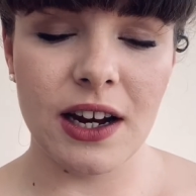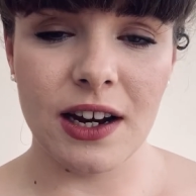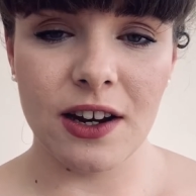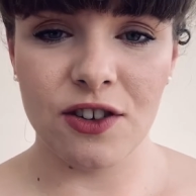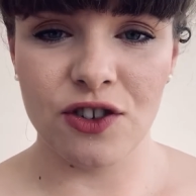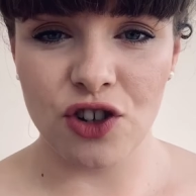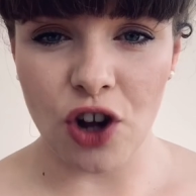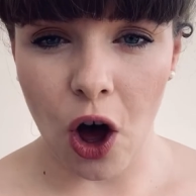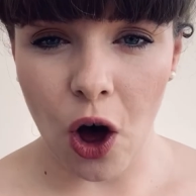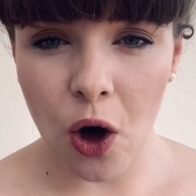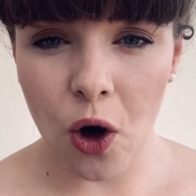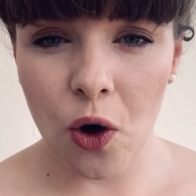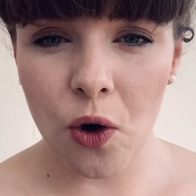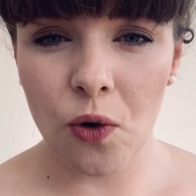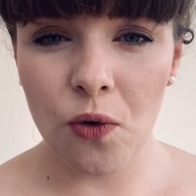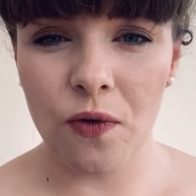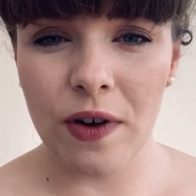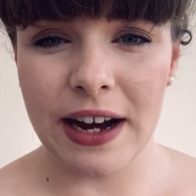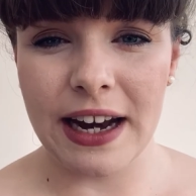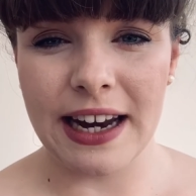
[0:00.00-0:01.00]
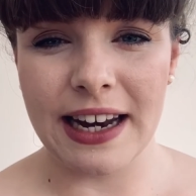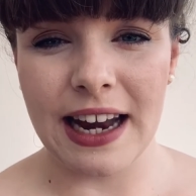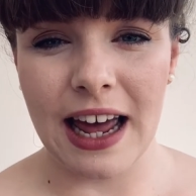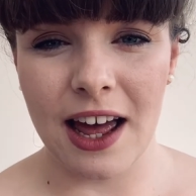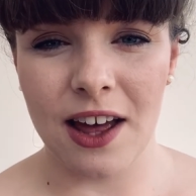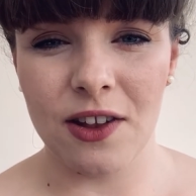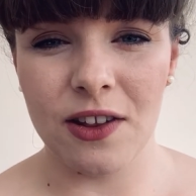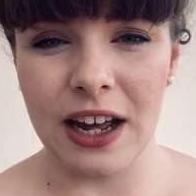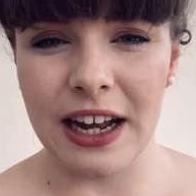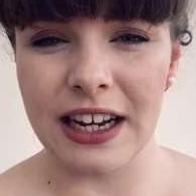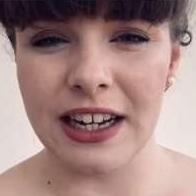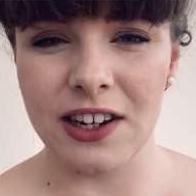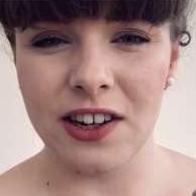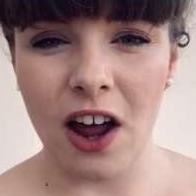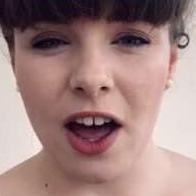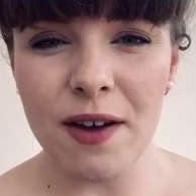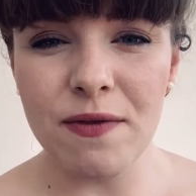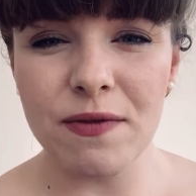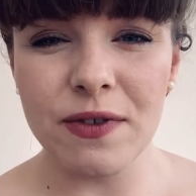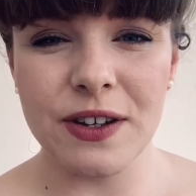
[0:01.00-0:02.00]
dull, really like
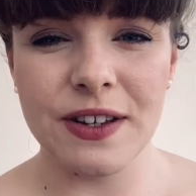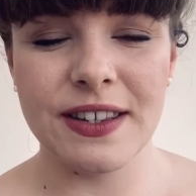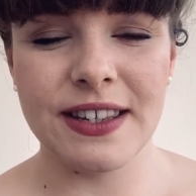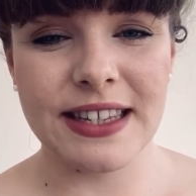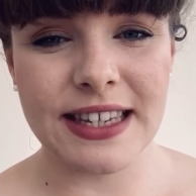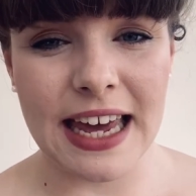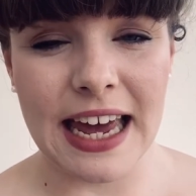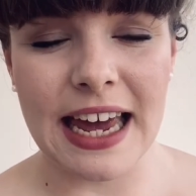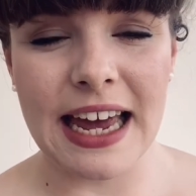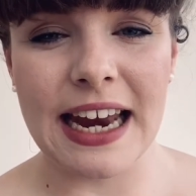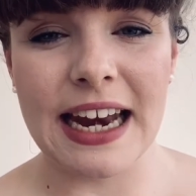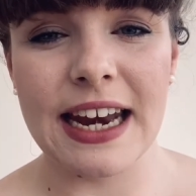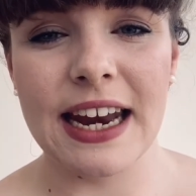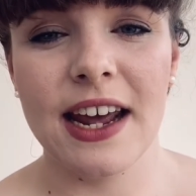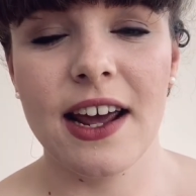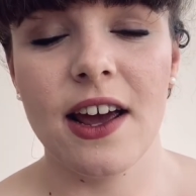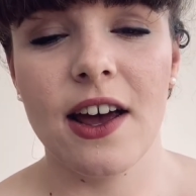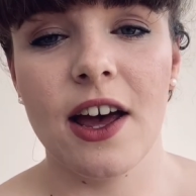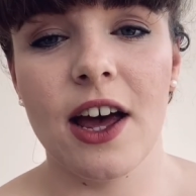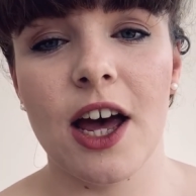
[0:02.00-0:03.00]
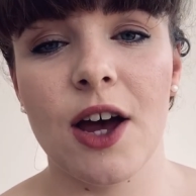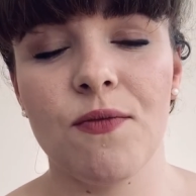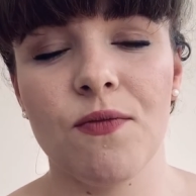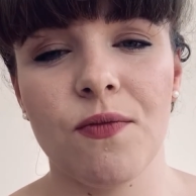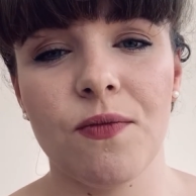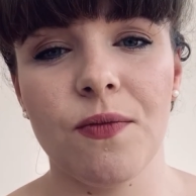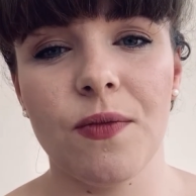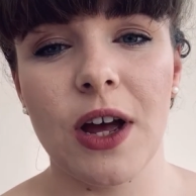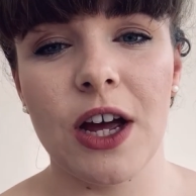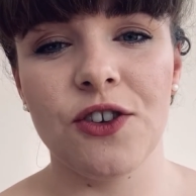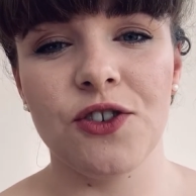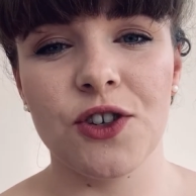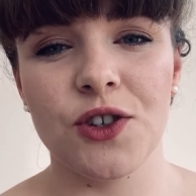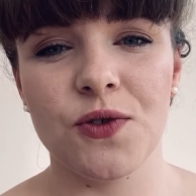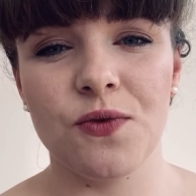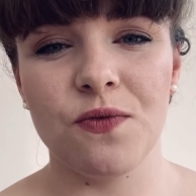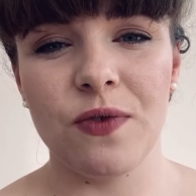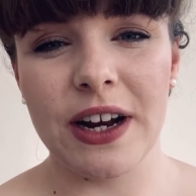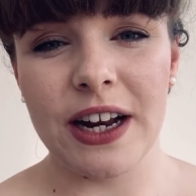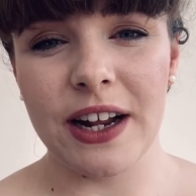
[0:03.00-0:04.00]
lifeless skin, and just
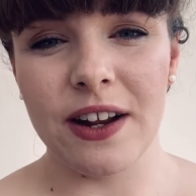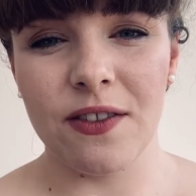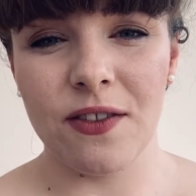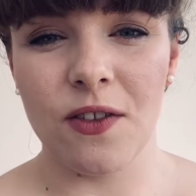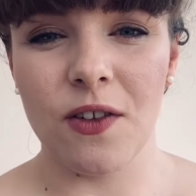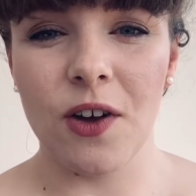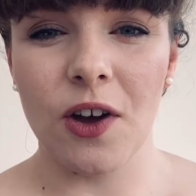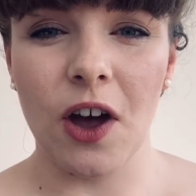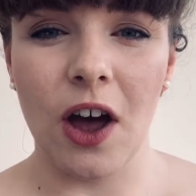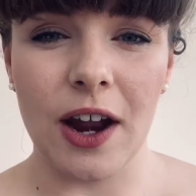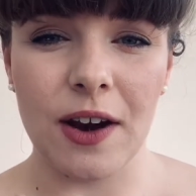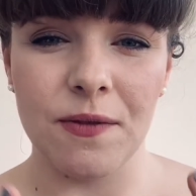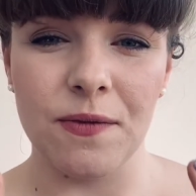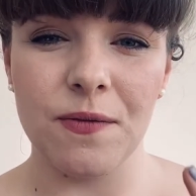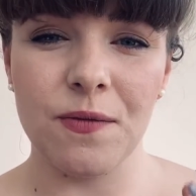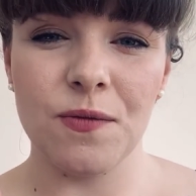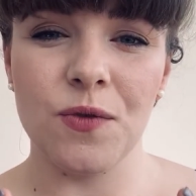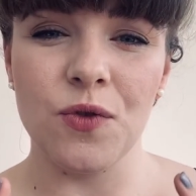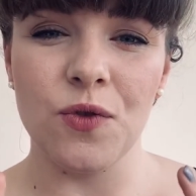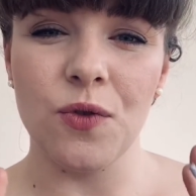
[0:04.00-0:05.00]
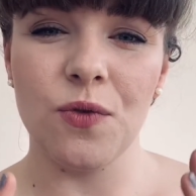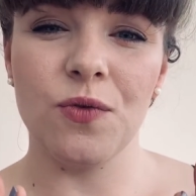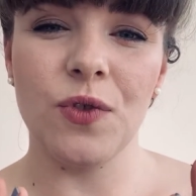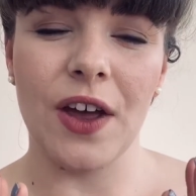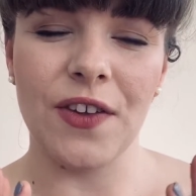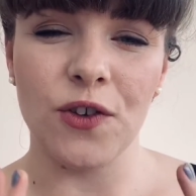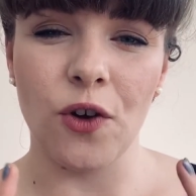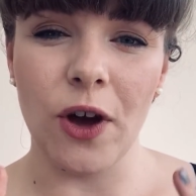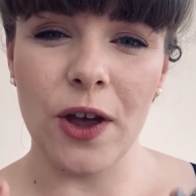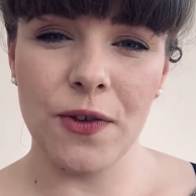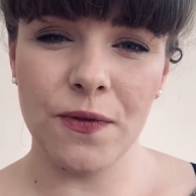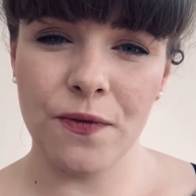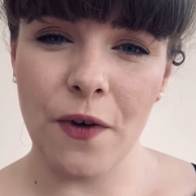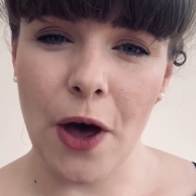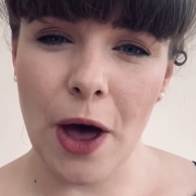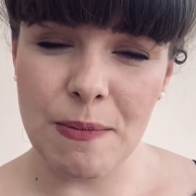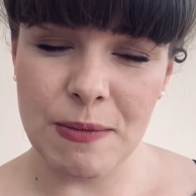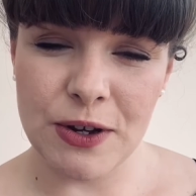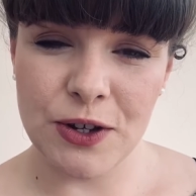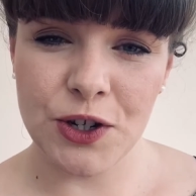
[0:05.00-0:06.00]
really kind of hasn't got its
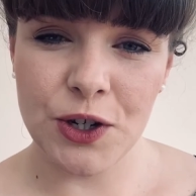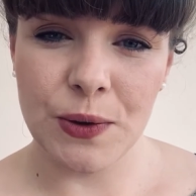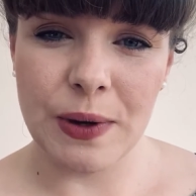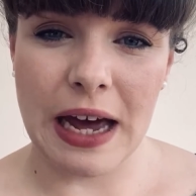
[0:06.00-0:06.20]
firmness to it.